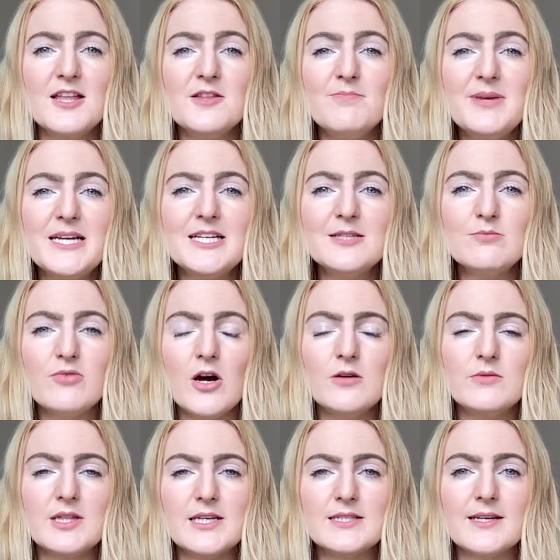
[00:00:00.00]
The biggest pro
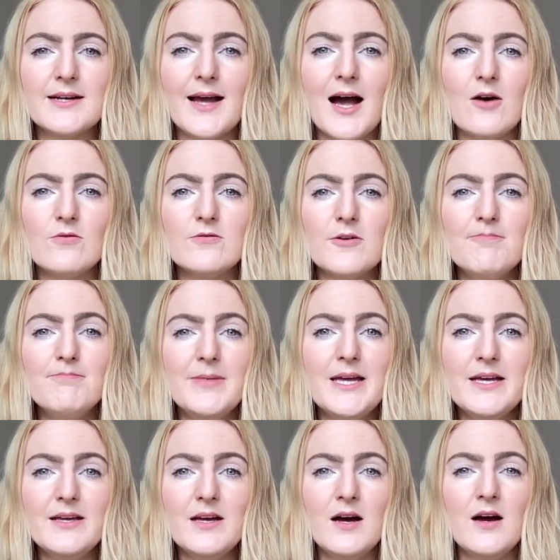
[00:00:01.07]
with this account for
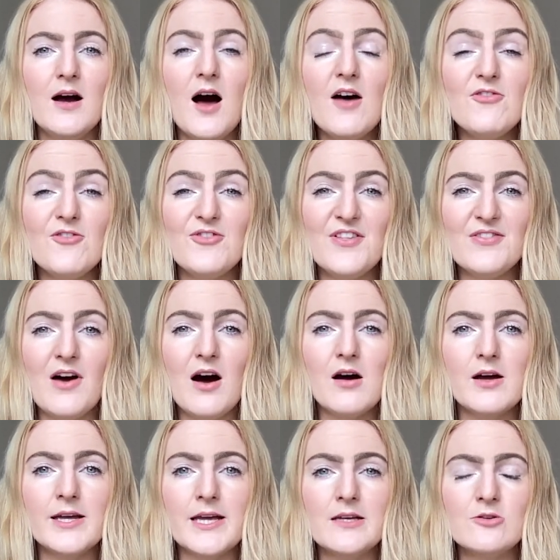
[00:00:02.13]
me, other than the
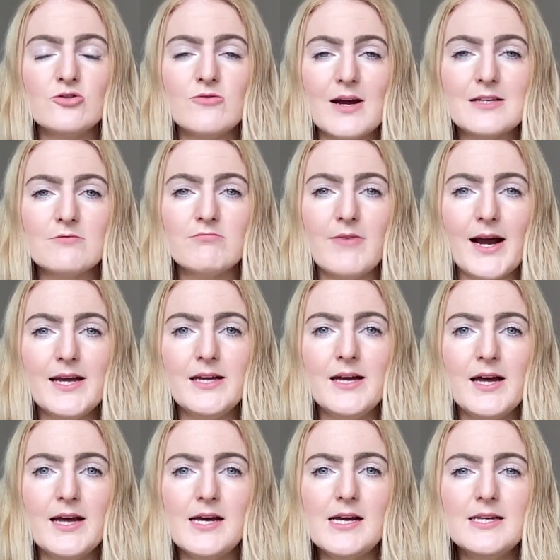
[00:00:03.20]
high interest rate,
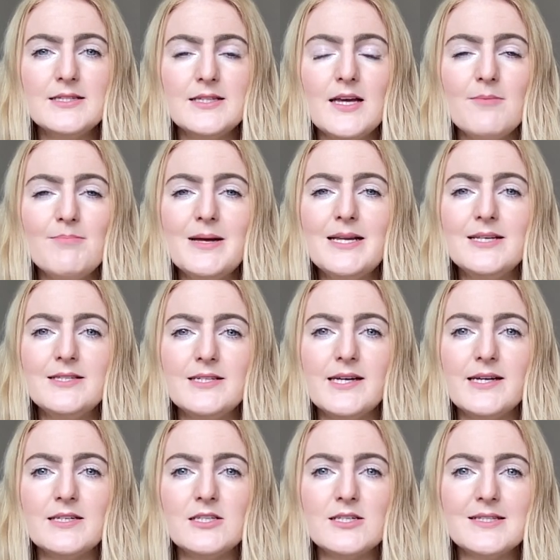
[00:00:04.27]
is the
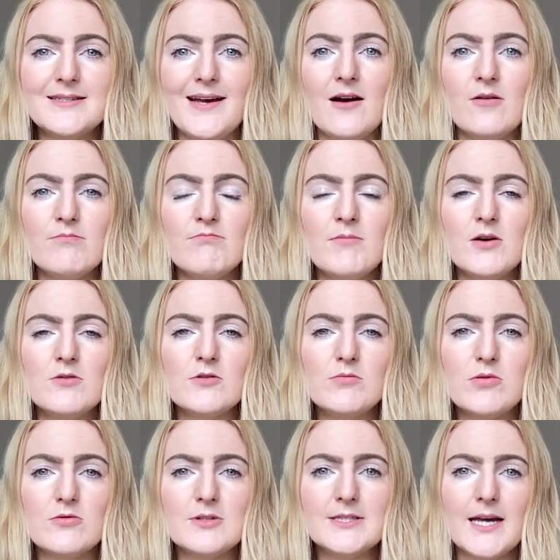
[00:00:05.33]
ability to set up
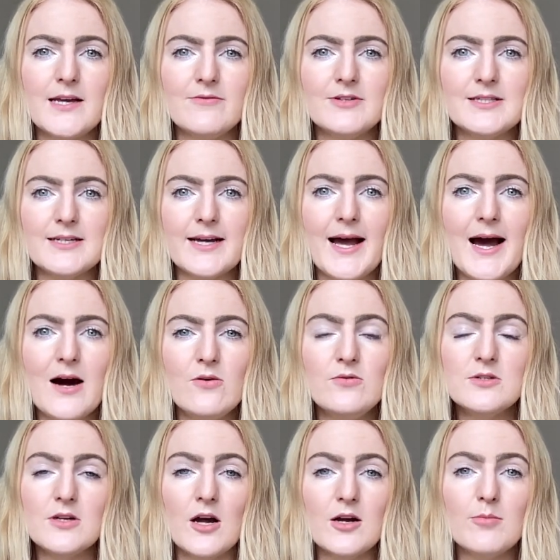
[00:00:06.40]
multiple savings
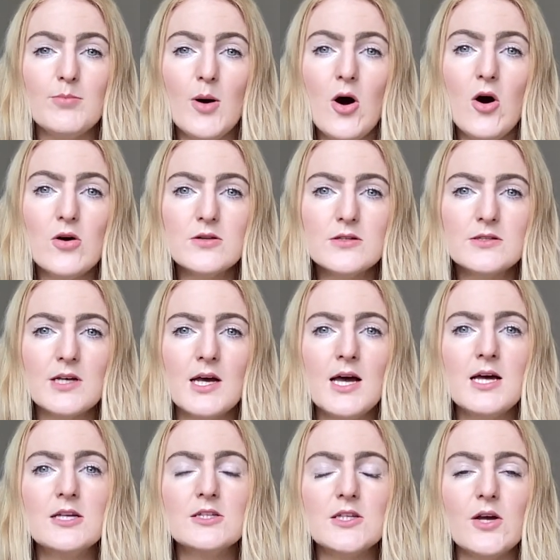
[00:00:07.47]
accounts like pots,
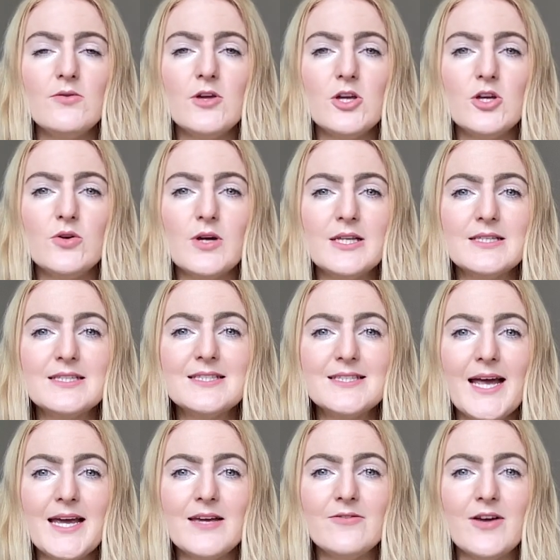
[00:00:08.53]
so that you can
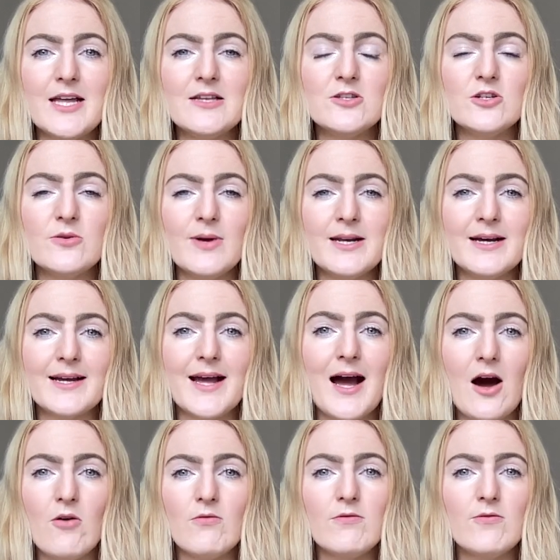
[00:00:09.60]
save into an
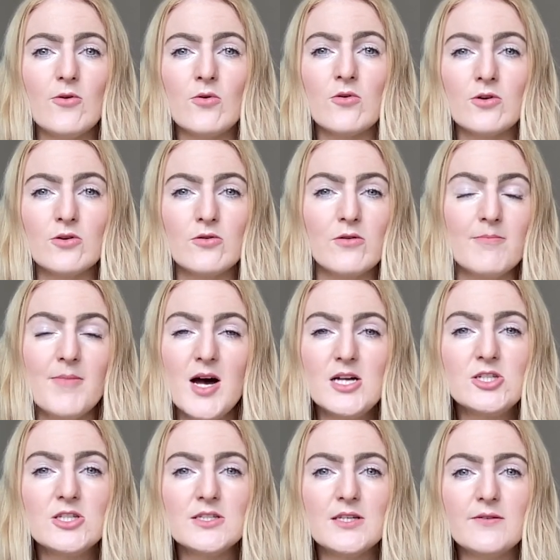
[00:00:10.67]
account for your
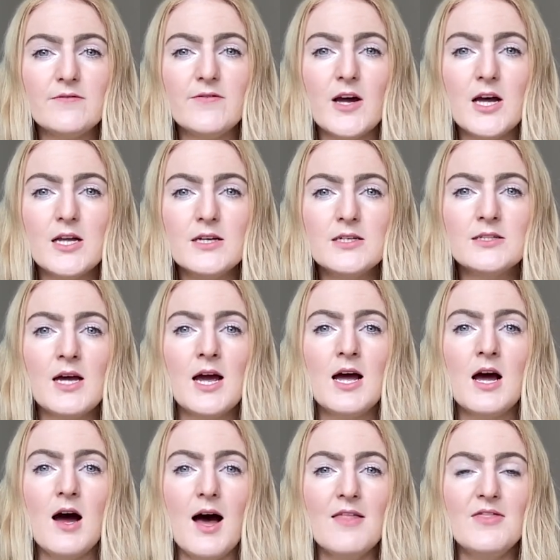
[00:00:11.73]
emergency fund
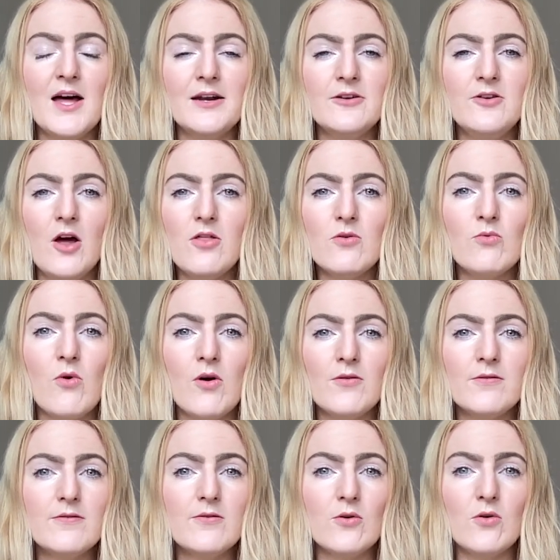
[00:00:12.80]
and then another one
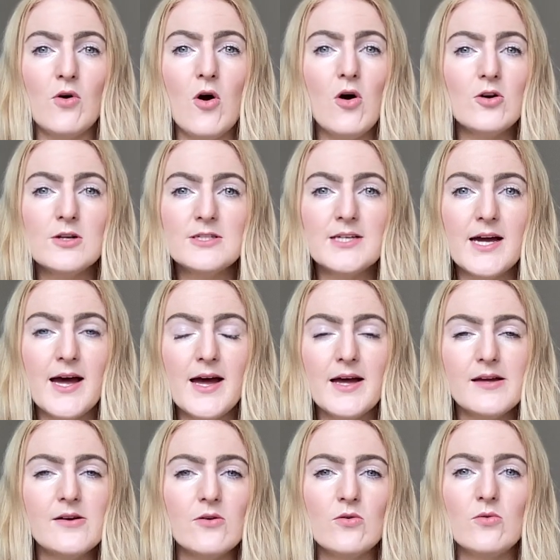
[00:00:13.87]
for
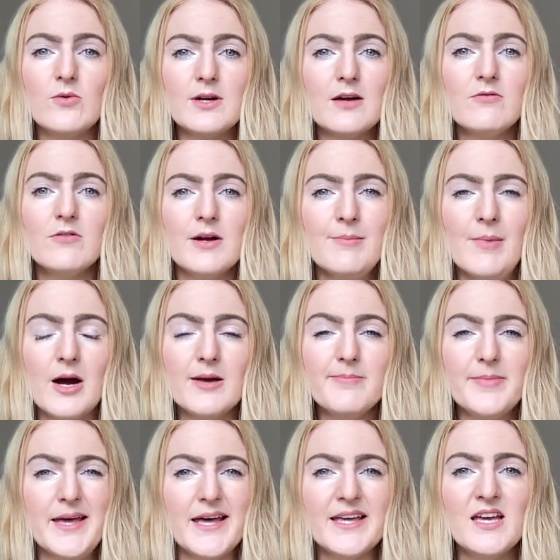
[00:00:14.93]
holiday or whatever it might
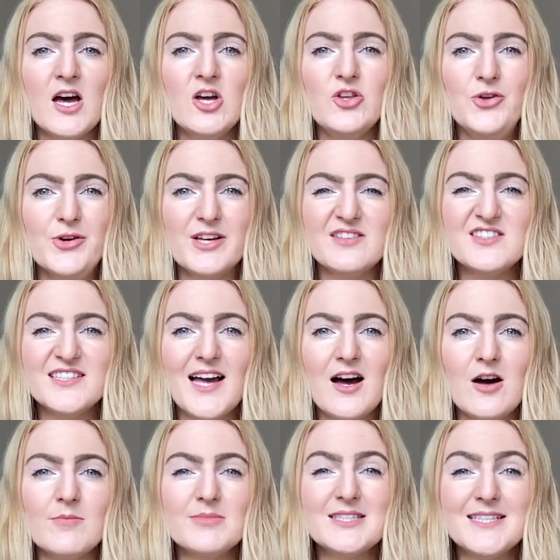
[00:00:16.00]
be. You can set
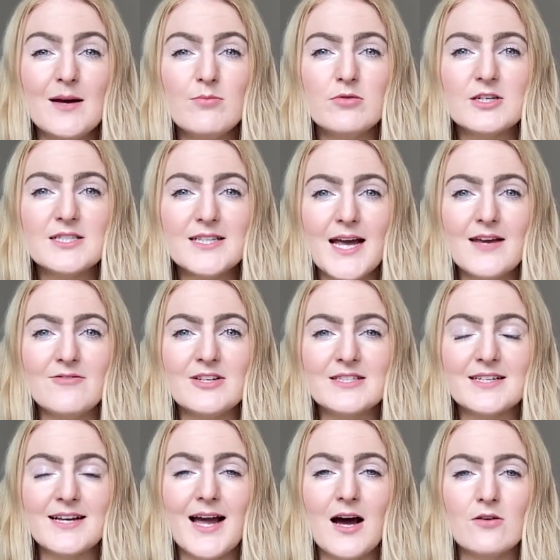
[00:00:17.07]
up separate savings
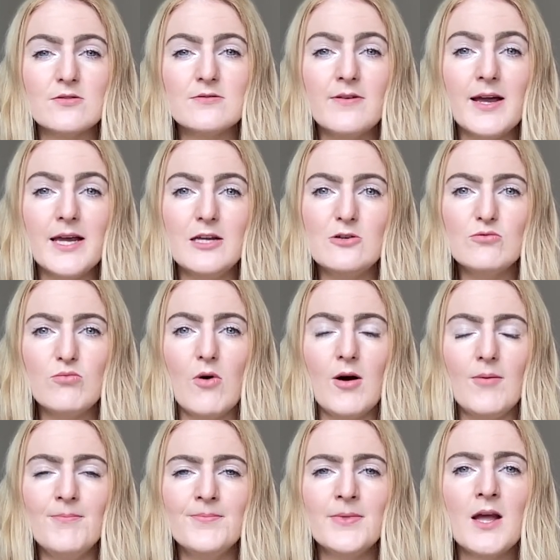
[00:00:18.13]
accounts for each
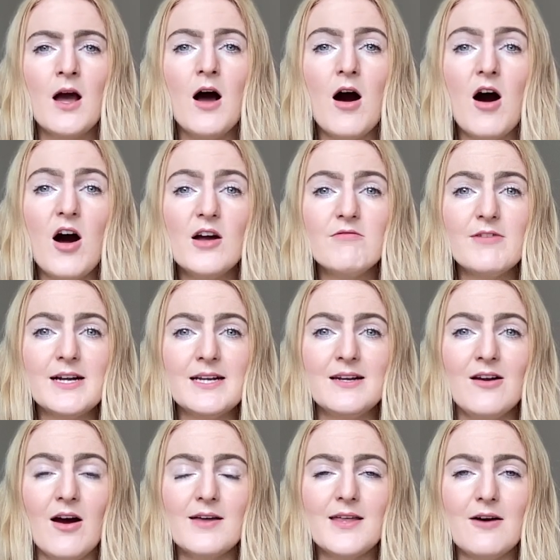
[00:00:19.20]
one. I really
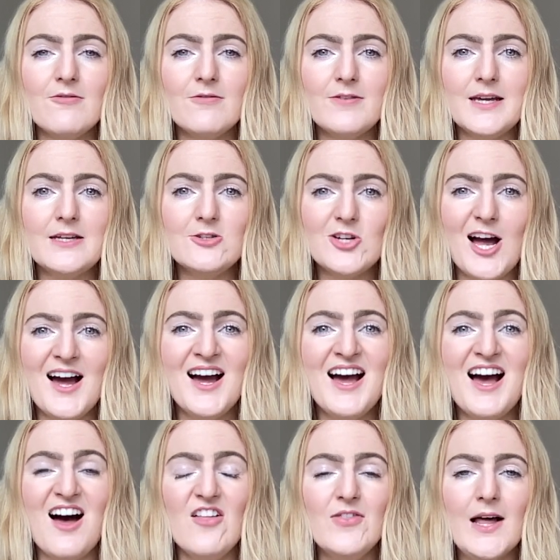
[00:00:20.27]
like that feature,
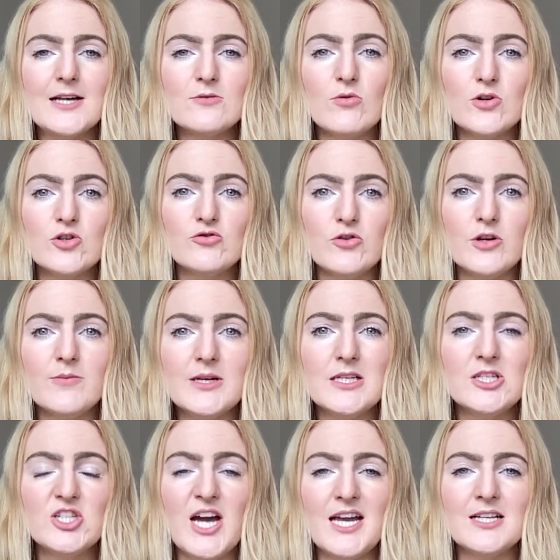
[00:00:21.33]
and that's what drew me to
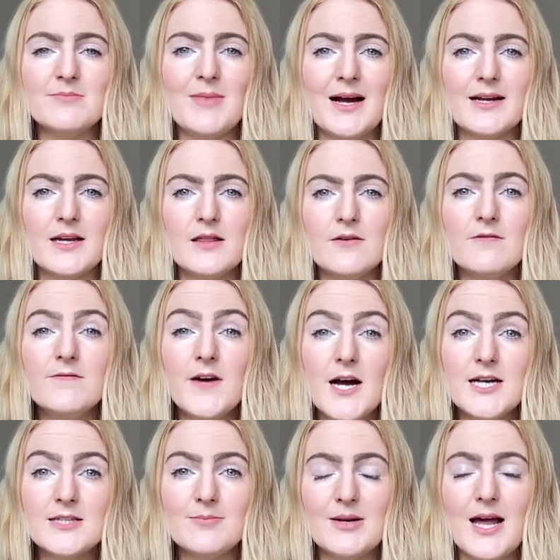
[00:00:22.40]
Chase Bank in the
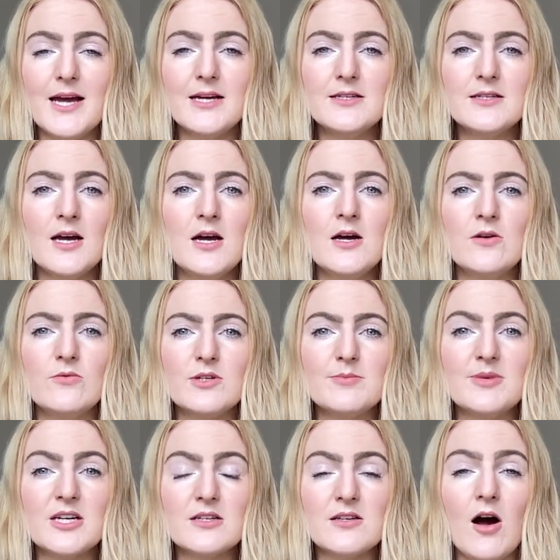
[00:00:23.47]
first place, was
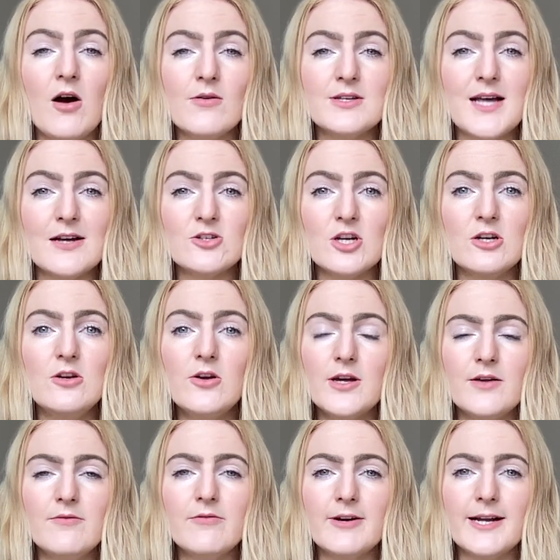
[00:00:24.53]
because I was actually
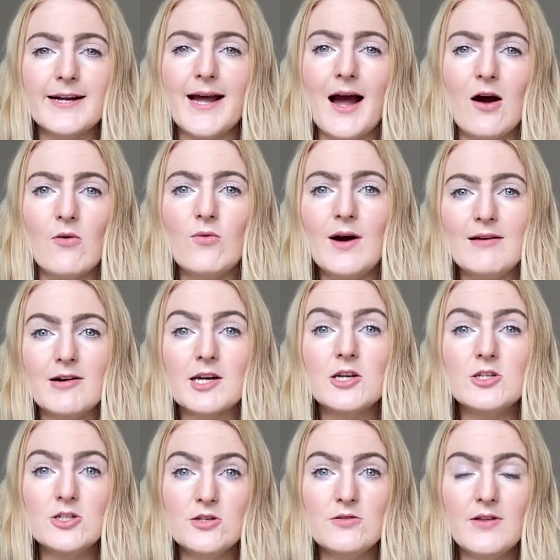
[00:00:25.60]
looking for an account where I
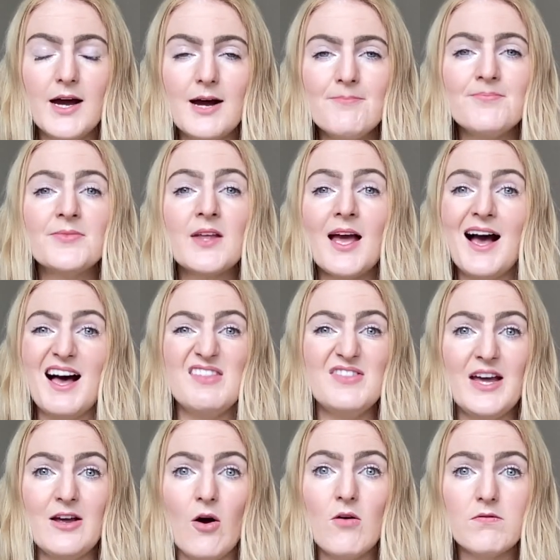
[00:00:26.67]
could do that, and
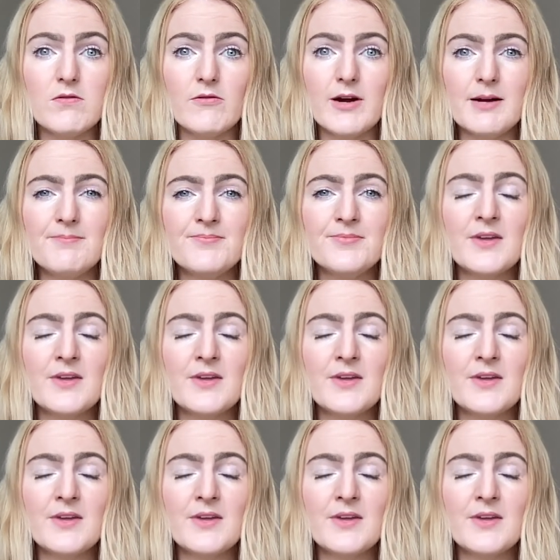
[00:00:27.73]
they offer it.